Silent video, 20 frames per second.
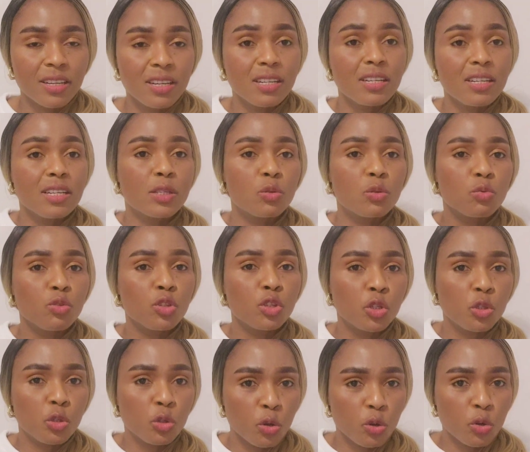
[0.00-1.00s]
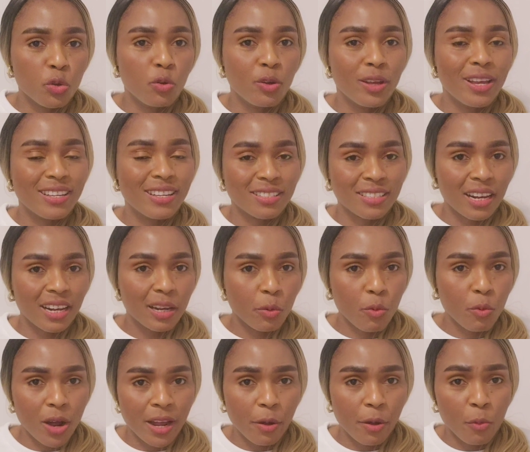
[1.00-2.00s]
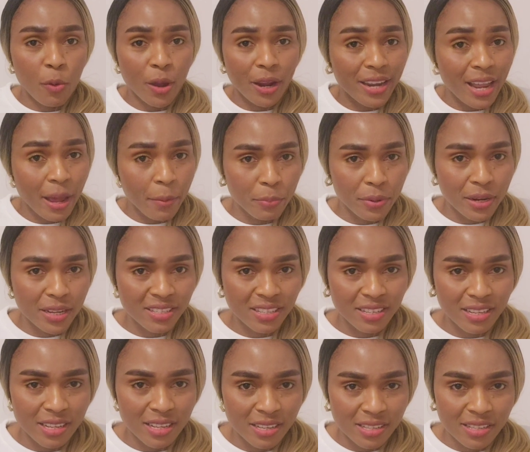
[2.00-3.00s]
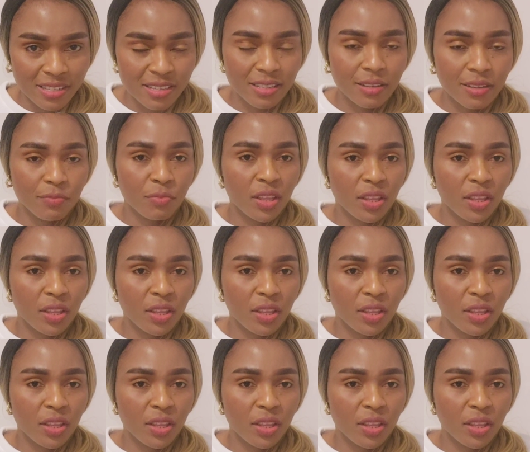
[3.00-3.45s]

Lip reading: It will show you exactly where that place is.